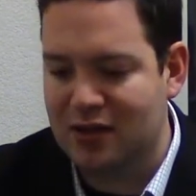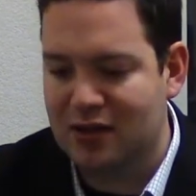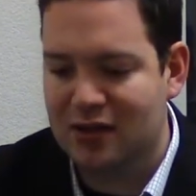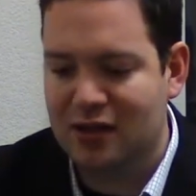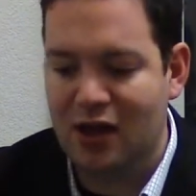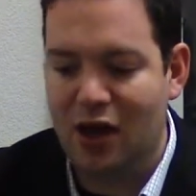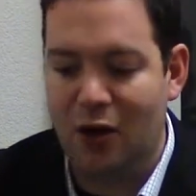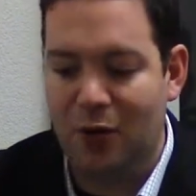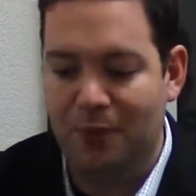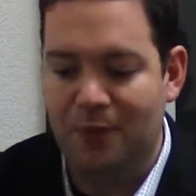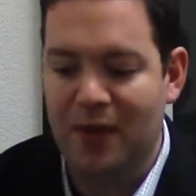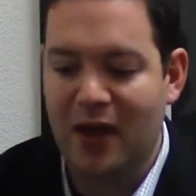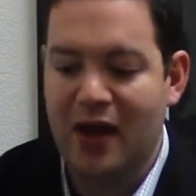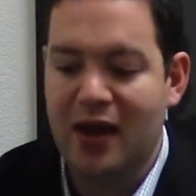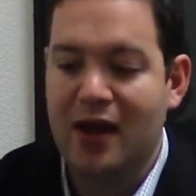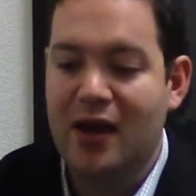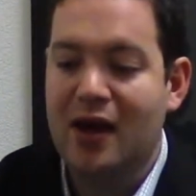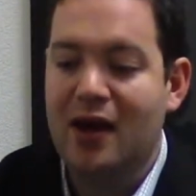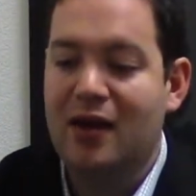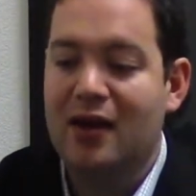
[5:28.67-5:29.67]
So,
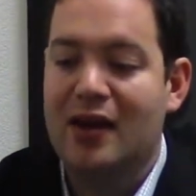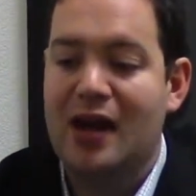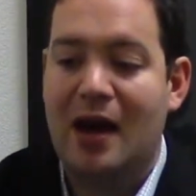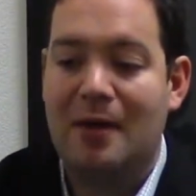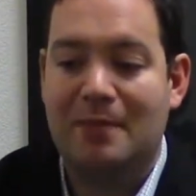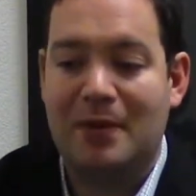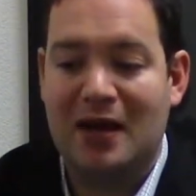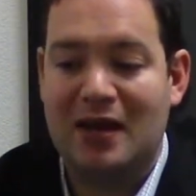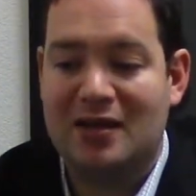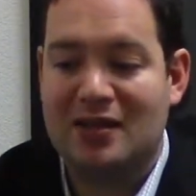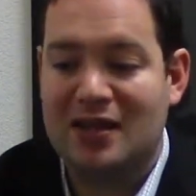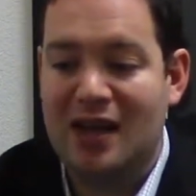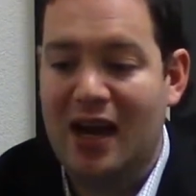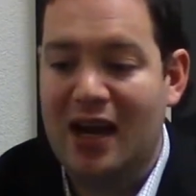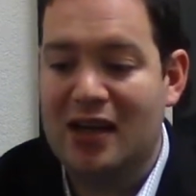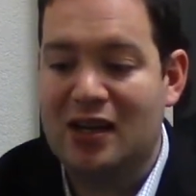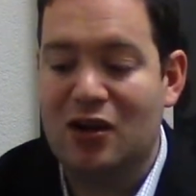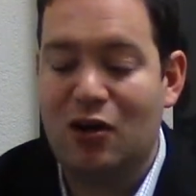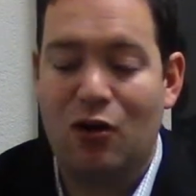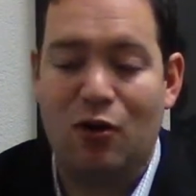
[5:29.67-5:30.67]
that being
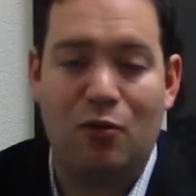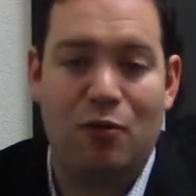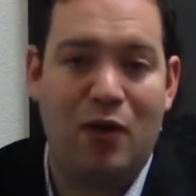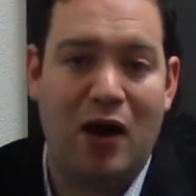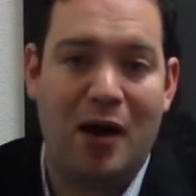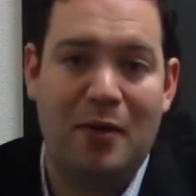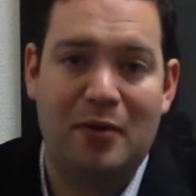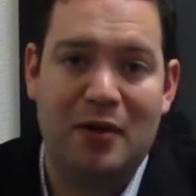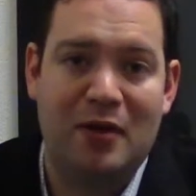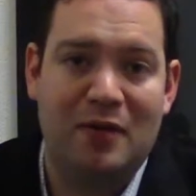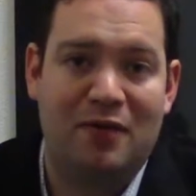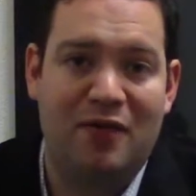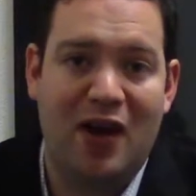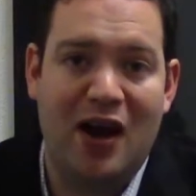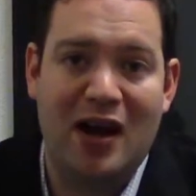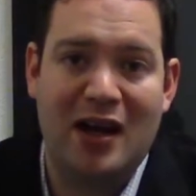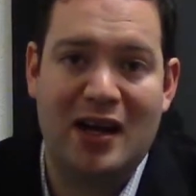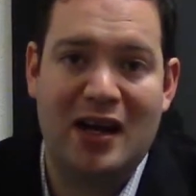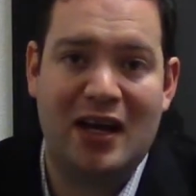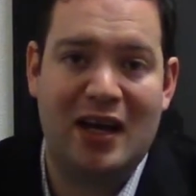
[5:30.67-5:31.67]
said, you're probably
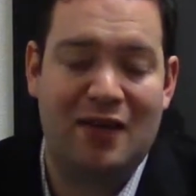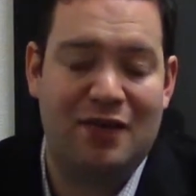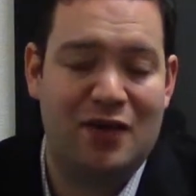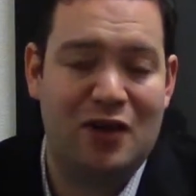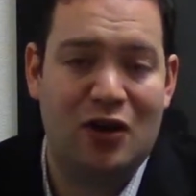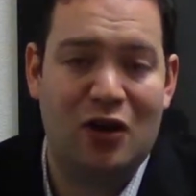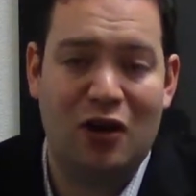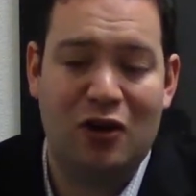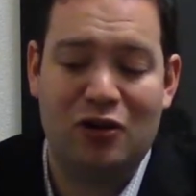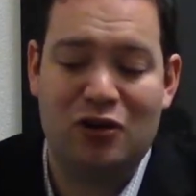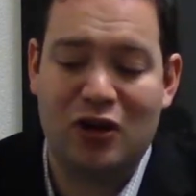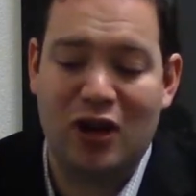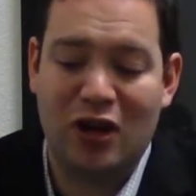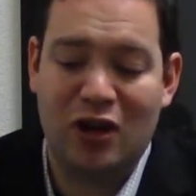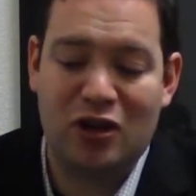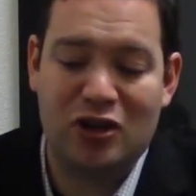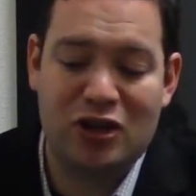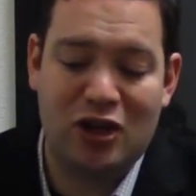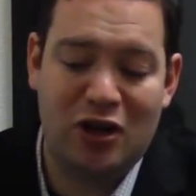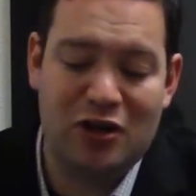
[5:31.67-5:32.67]
finding, if you go to
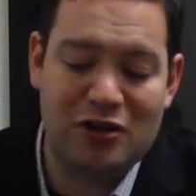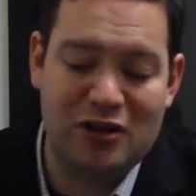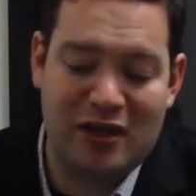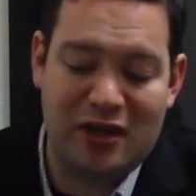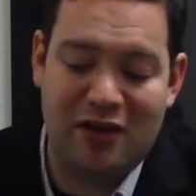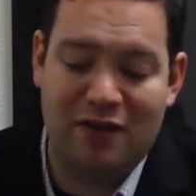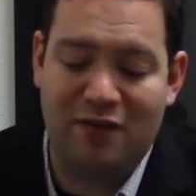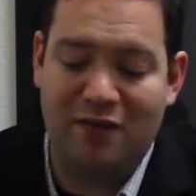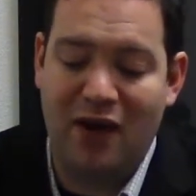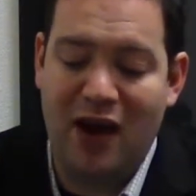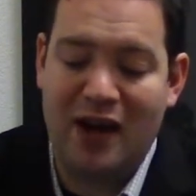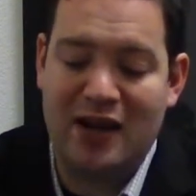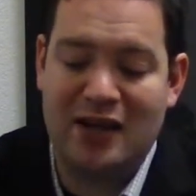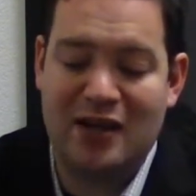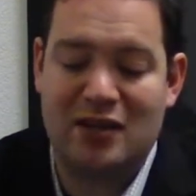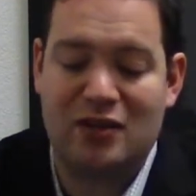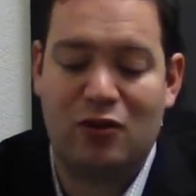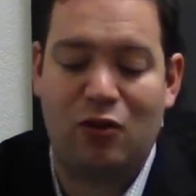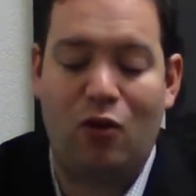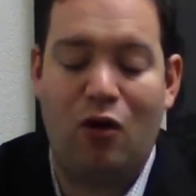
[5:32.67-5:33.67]
Trader Joe's and you find
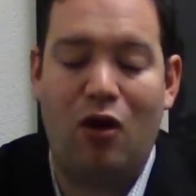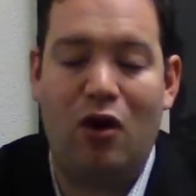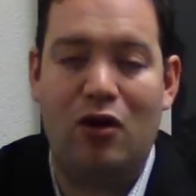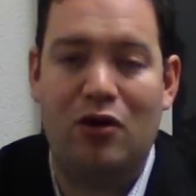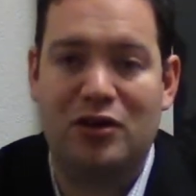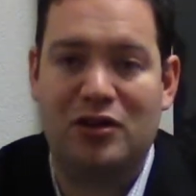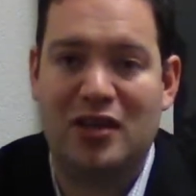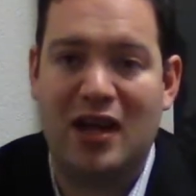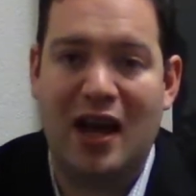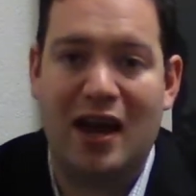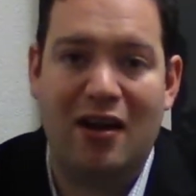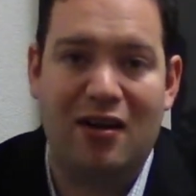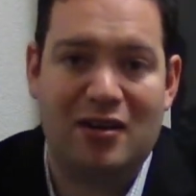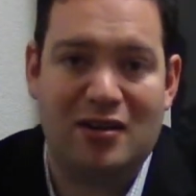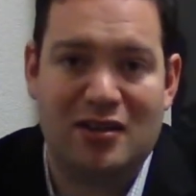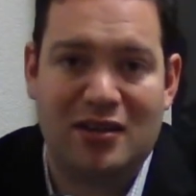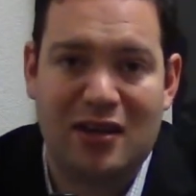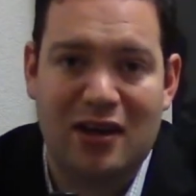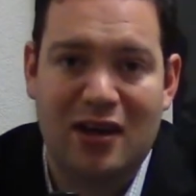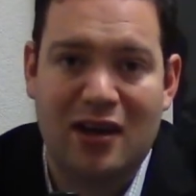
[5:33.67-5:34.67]
this Carl's
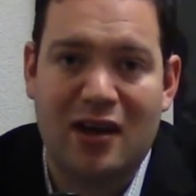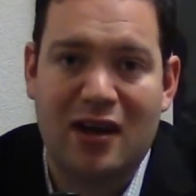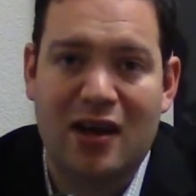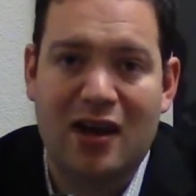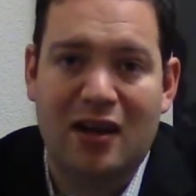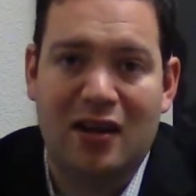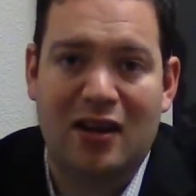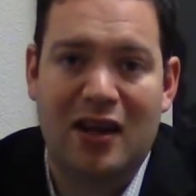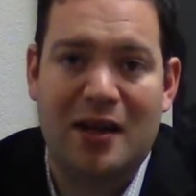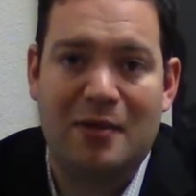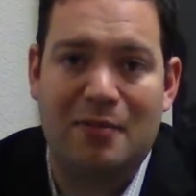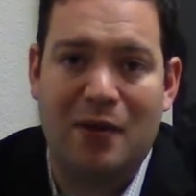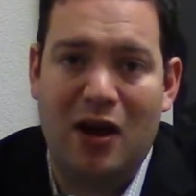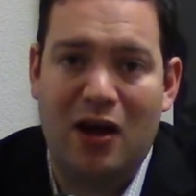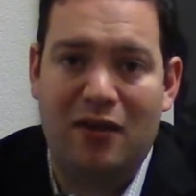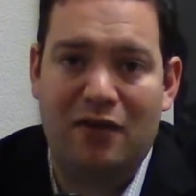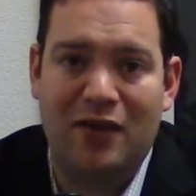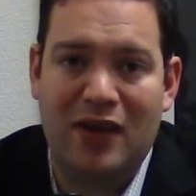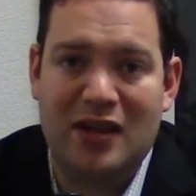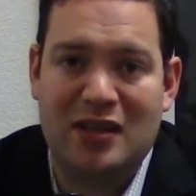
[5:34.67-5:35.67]
Harris Late
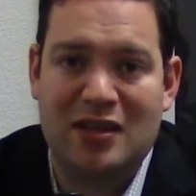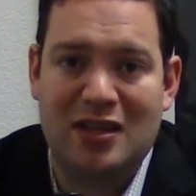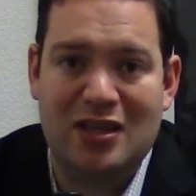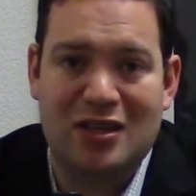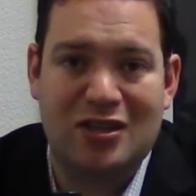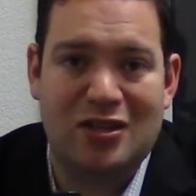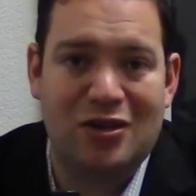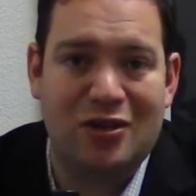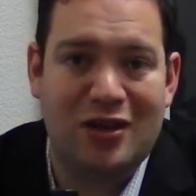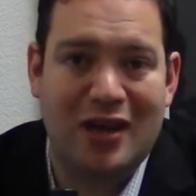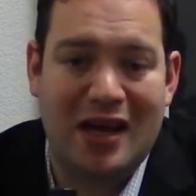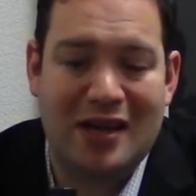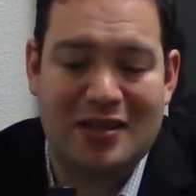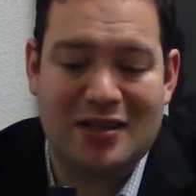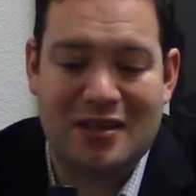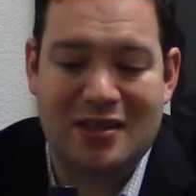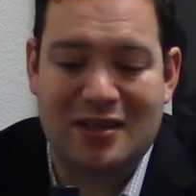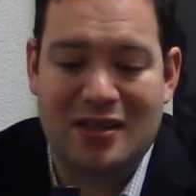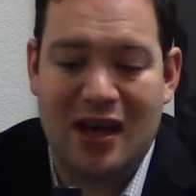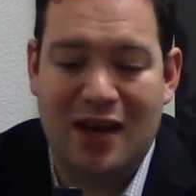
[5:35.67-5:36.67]
Bottle Vintage
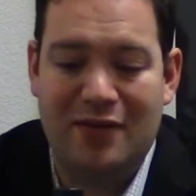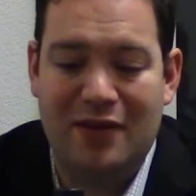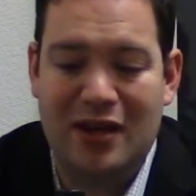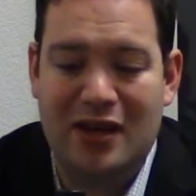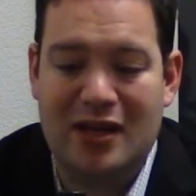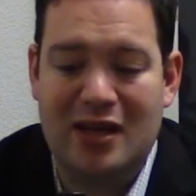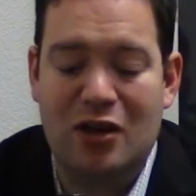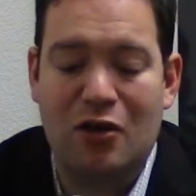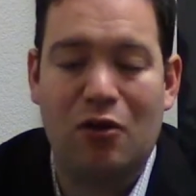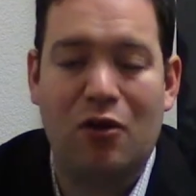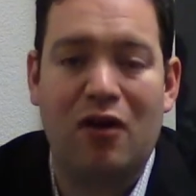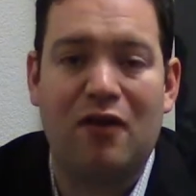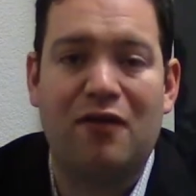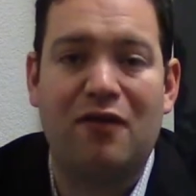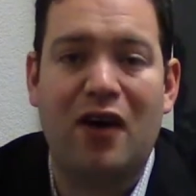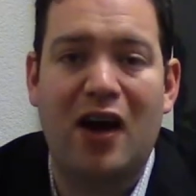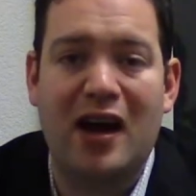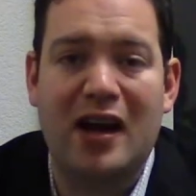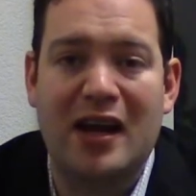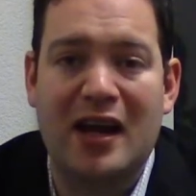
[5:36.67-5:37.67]
2007, you are
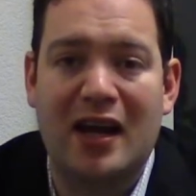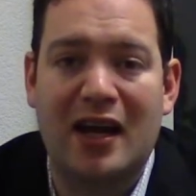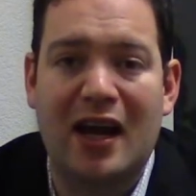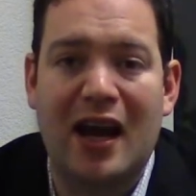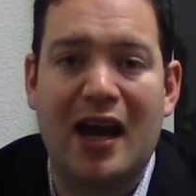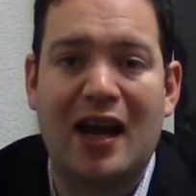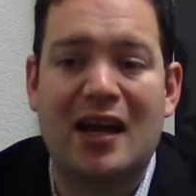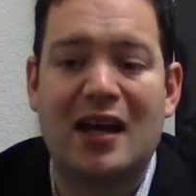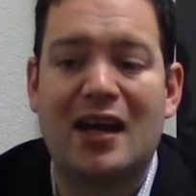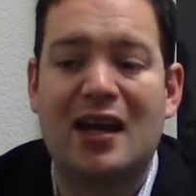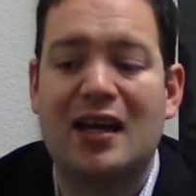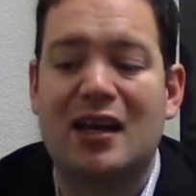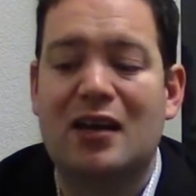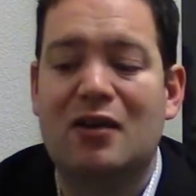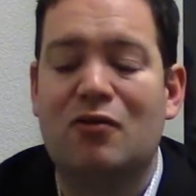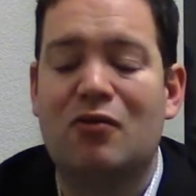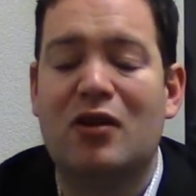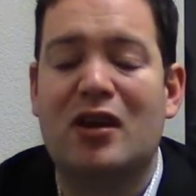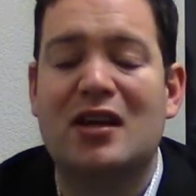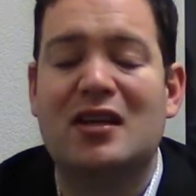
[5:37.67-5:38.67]
finding a
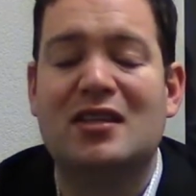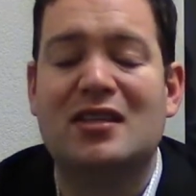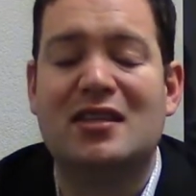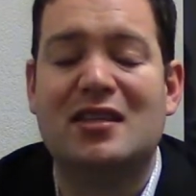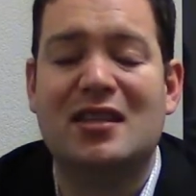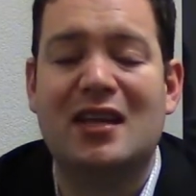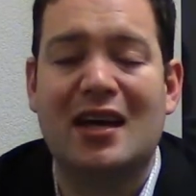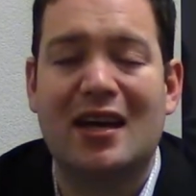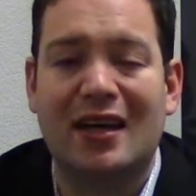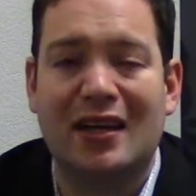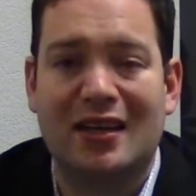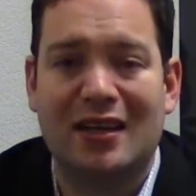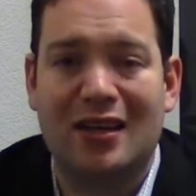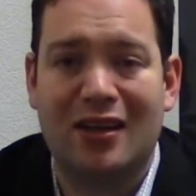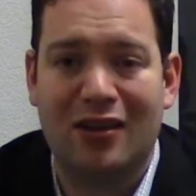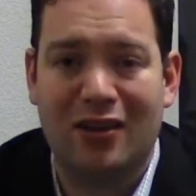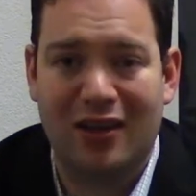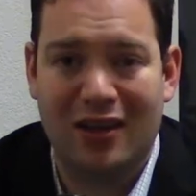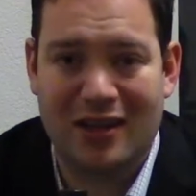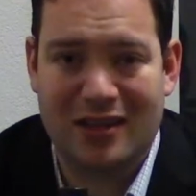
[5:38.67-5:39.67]

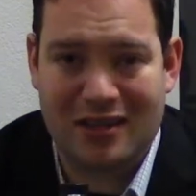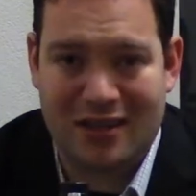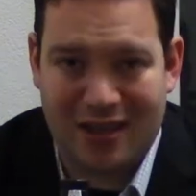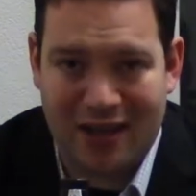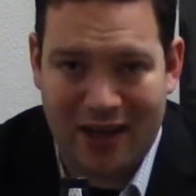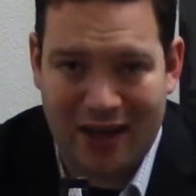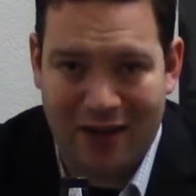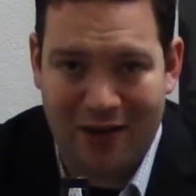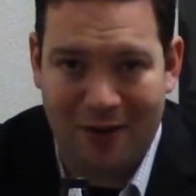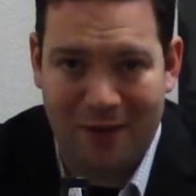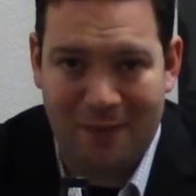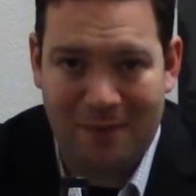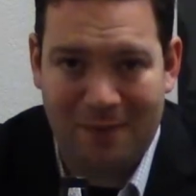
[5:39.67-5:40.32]
ridiculous deal.